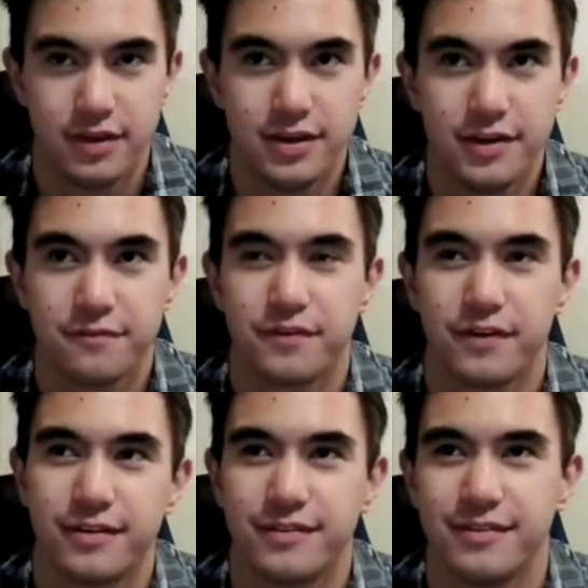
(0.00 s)
think
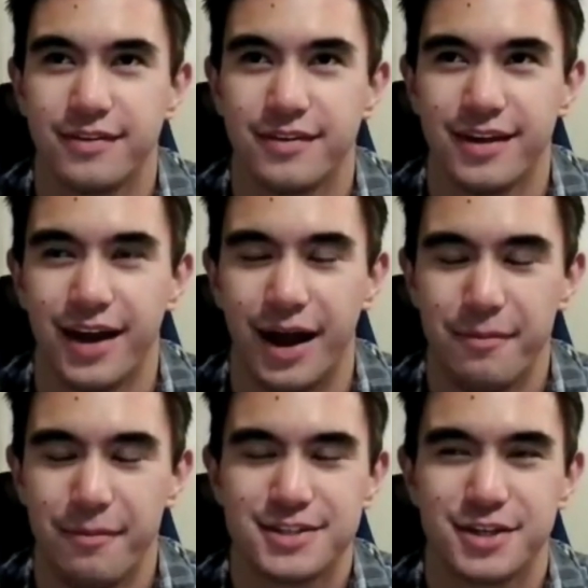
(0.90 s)
if
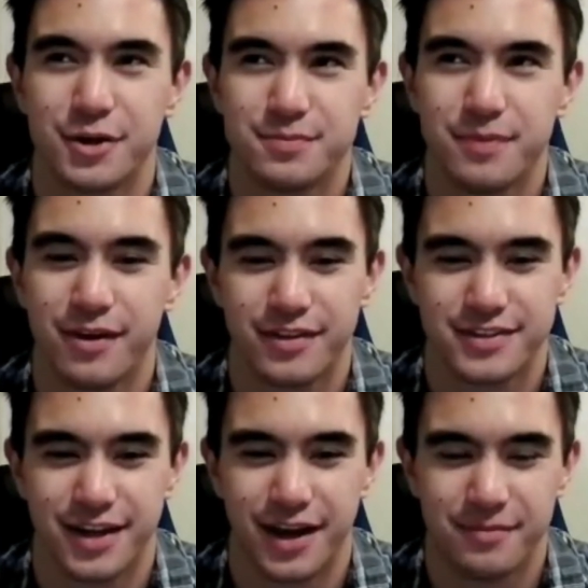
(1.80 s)
I make jokes about it all
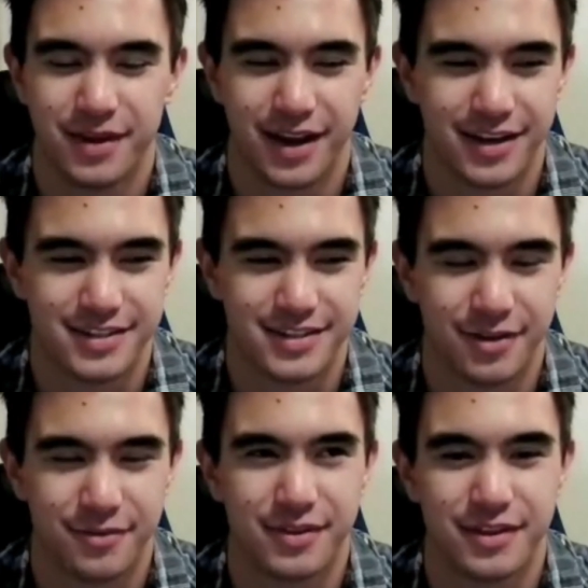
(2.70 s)
the time, but I
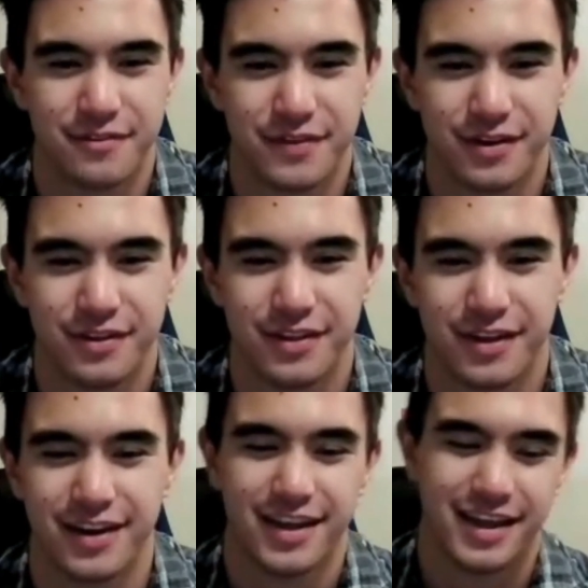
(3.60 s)
genuinely feel
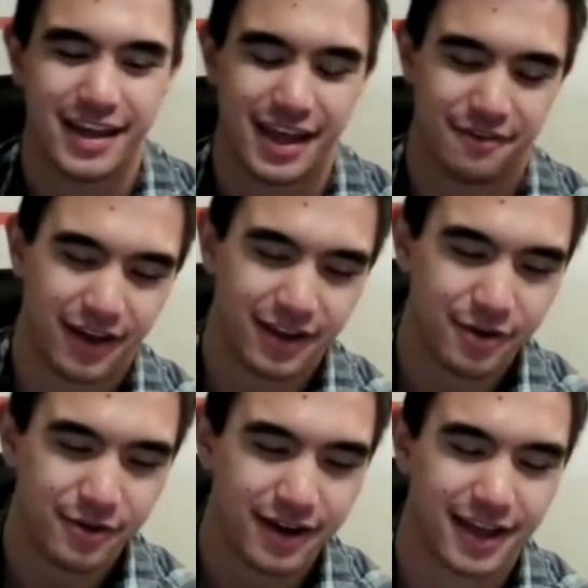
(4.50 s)
that if I
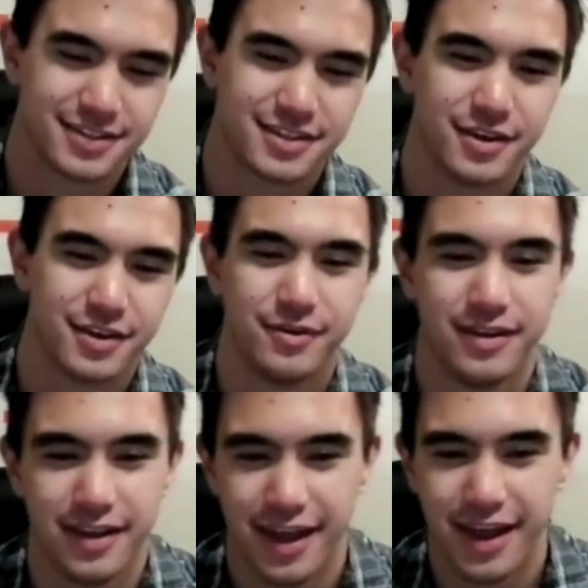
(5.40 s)
go and ask you,
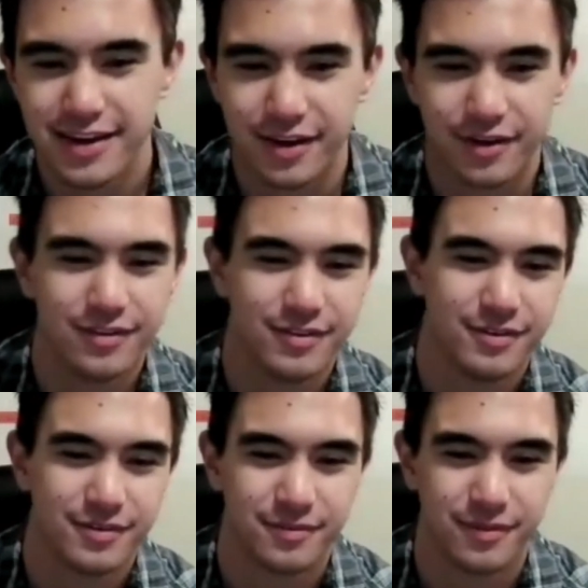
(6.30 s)
hey Neil,
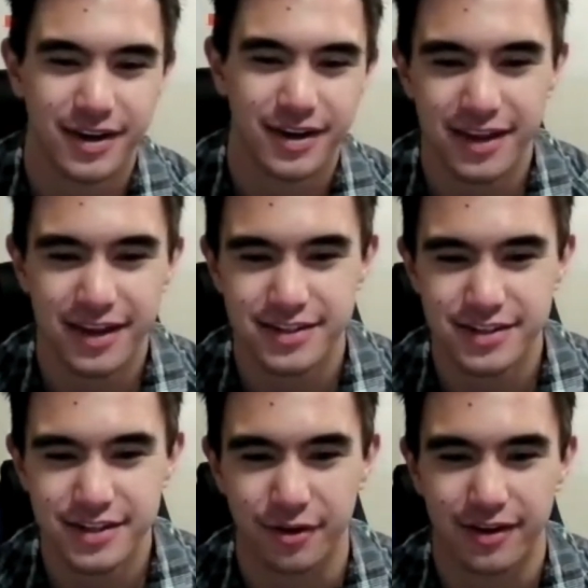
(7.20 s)
what do you like to
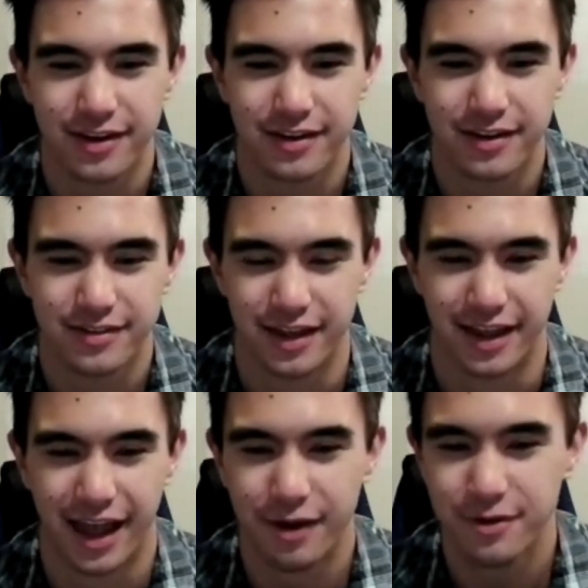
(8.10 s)
do?
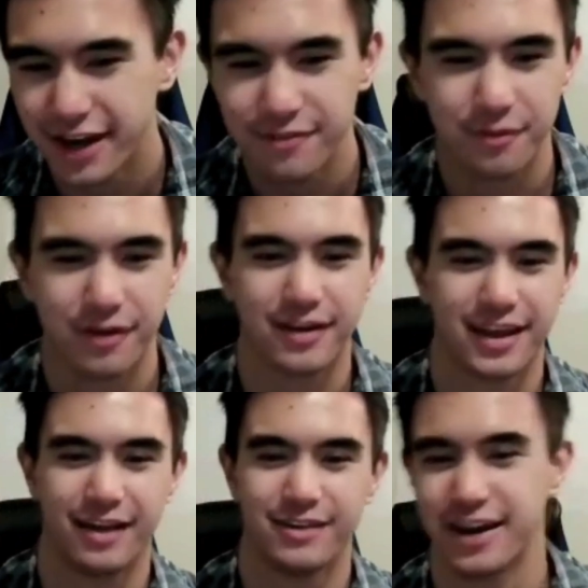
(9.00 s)
Like outside of
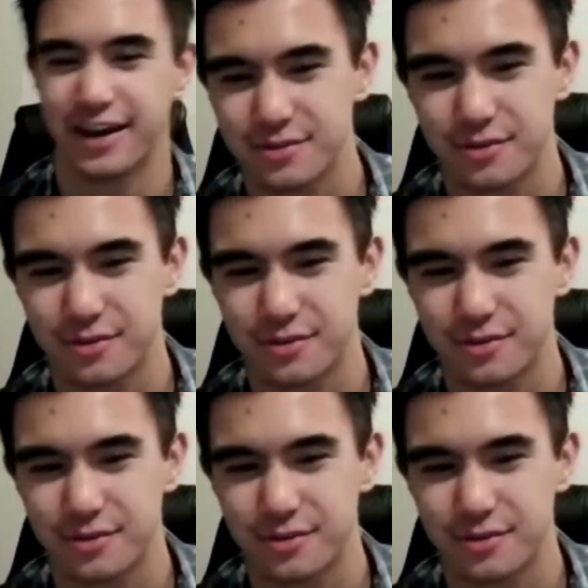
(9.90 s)
work, outside of